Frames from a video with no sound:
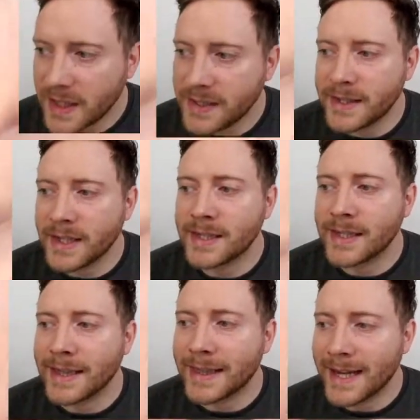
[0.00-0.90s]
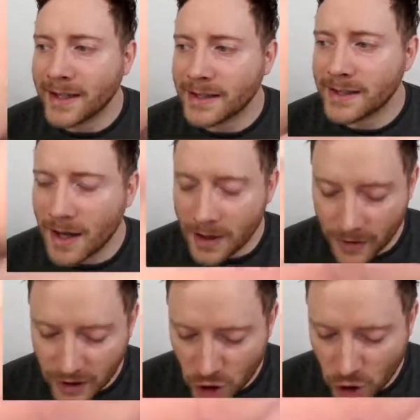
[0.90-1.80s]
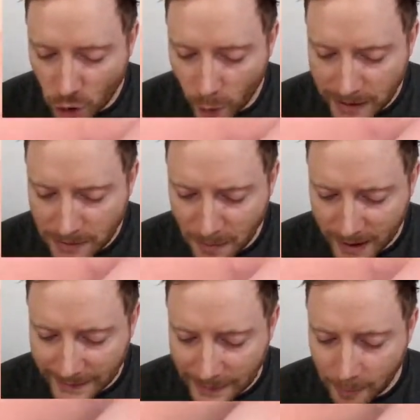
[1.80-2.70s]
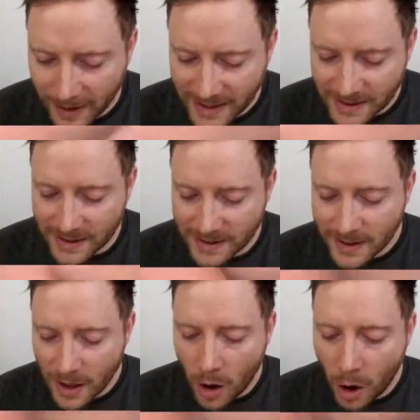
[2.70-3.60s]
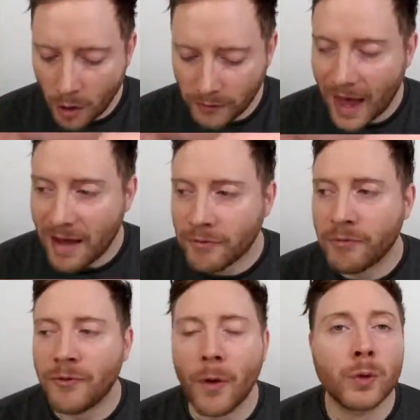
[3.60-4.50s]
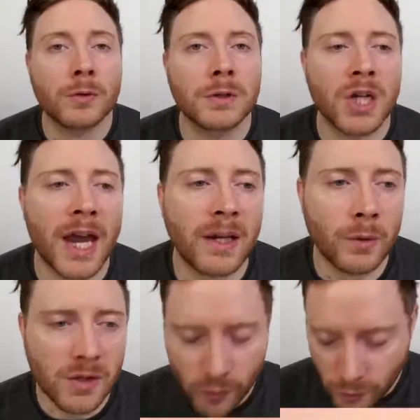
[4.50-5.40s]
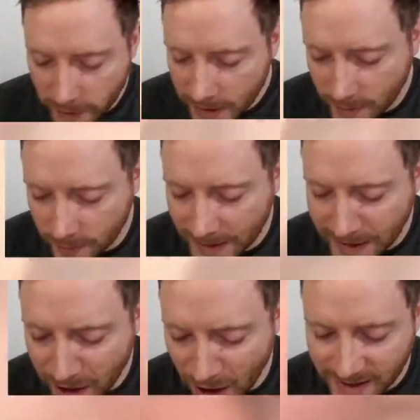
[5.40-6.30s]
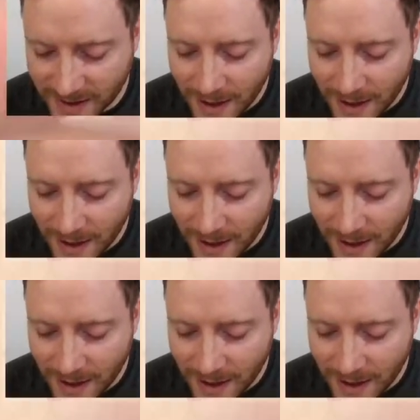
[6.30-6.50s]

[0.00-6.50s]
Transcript: these are these little links that join my little pieces of that focal chain, which are really, really nice.